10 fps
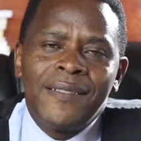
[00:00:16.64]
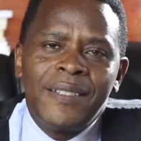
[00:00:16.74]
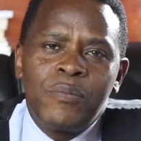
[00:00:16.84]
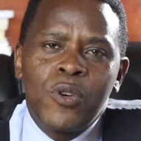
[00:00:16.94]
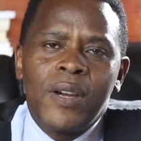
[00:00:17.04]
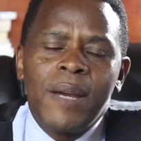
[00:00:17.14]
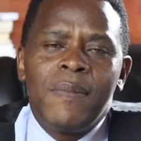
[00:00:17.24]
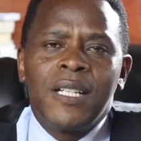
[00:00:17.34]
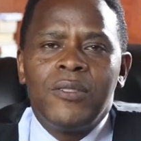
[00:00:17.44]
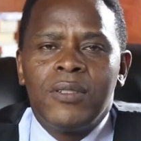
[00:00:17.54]
the
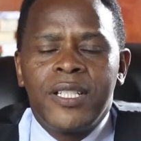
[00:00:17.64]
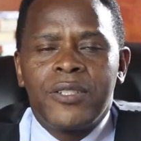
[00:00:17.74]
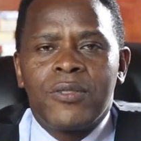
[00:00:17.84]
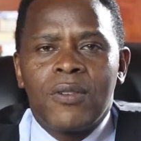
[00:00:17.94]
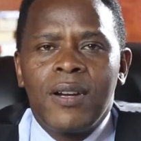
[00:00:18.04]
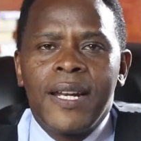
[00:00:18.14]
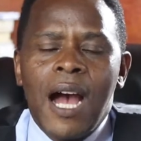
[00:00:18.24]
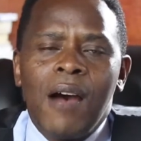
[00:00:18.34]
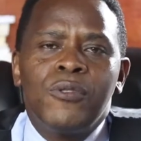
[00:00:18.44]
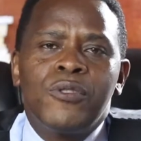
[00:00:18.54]
Broken But Not Destroyed,
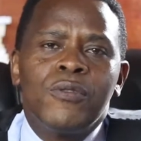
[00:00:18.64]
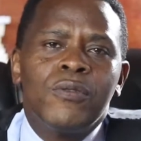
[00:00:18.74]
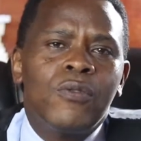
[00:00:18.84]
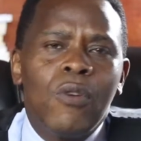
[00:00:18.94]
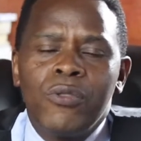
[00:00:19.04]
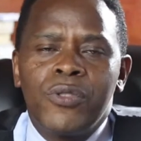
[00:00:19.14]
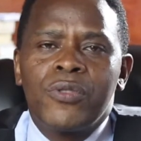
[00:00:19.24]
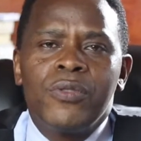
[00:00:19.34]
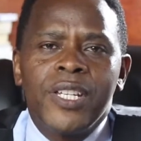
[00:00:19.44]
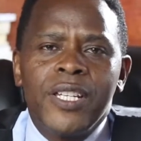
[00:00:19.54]
how to go
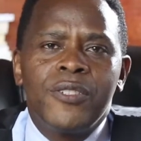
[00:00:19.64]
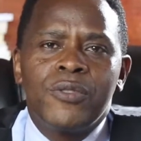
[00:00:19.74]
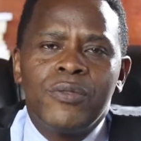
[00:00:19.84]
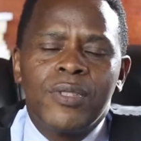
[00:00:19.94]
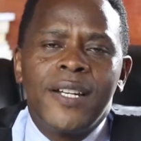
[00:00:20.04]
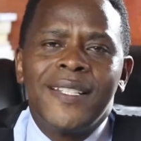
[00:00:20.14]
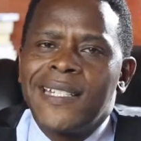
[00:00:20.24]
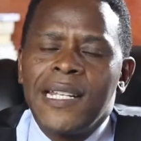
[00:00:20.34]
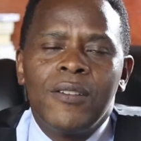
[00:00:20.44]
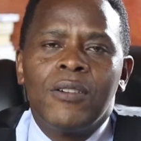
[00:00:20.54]
through issues and
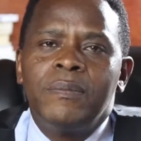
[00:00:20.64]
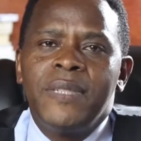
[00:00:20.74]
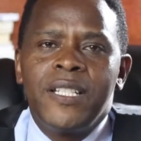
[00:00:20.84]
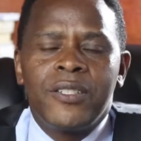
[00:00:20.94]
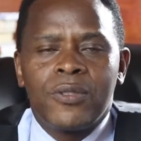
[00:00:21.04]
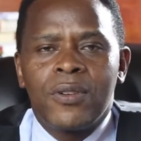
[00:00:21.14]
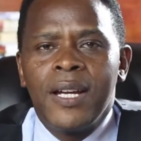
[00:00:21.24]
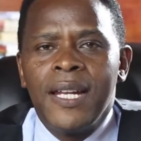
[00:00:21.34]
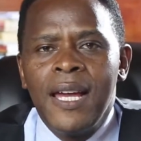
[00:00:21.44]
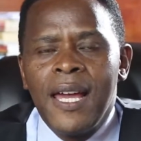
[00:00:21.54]
still not be
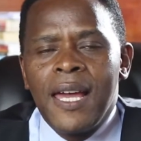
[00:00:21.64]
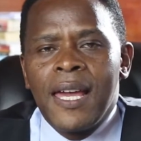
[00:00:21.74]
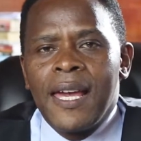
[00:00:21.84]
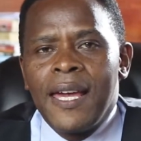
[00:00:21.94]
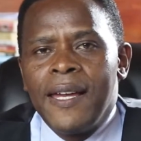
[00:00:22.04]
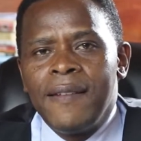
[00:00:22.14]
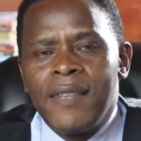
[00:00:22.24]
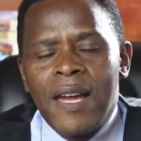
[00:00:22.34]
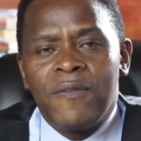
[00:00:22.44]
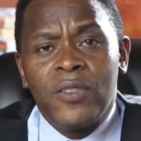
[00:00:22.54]
destroyed.
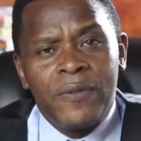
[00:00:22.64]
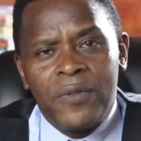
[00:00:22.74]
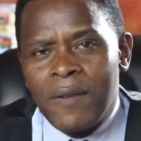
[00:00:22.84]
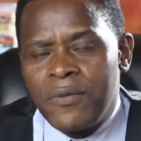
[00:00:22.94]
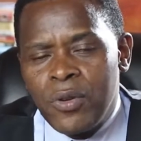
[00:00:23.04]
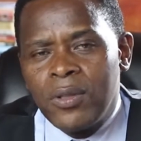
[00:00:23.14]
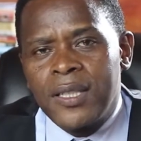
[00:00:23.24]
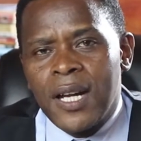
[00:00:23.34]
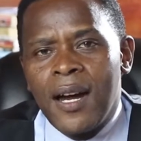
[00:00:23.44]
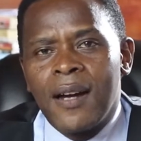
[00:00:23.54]
And therefore, if you have
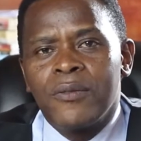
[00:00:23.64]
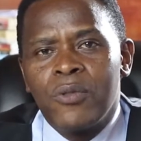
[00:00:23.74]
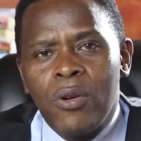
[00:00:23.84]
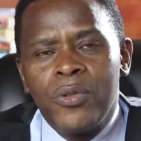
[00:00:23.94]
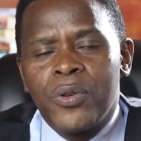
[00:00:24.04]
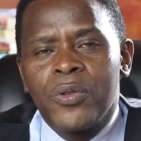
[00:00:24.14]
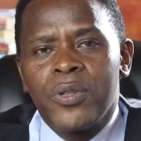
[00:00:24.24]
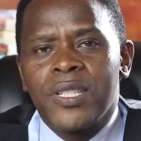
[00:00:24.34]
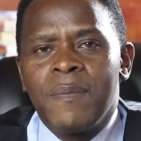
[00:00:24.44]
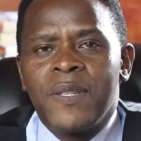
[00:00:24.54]
not gone through
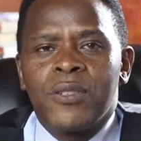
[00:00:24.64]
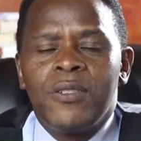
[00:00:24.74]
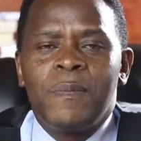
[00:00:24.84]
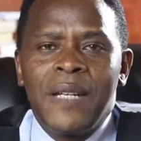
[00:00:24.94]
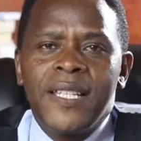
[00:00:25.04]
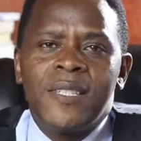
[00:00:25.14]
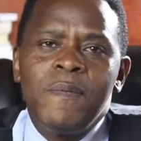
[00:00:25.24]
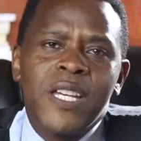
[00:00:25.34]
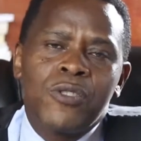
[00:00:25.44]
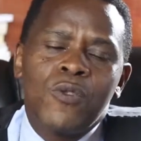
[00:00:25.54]
those episodes,
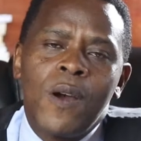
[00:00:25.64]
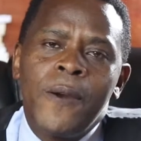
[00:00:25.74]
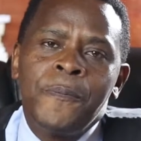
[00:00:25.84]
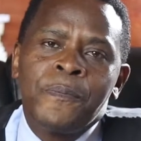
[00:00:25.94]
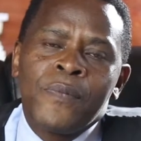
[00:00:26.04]
please make sure